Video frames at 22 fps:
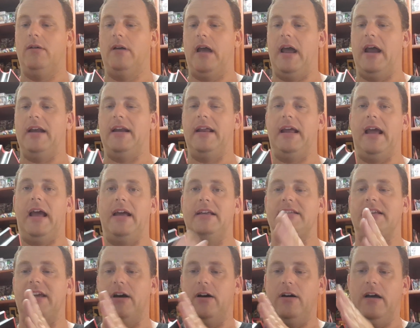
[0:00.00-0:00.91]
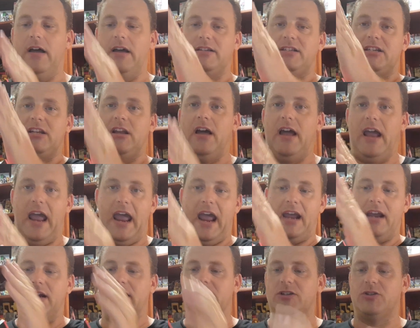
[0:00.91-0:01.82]
And it has it at a slight
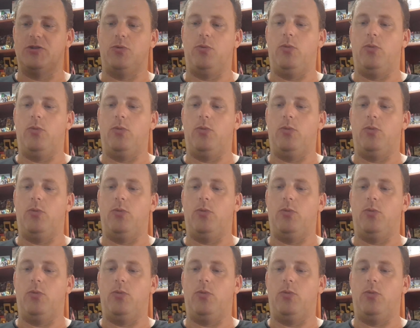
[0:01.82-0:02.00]
angle as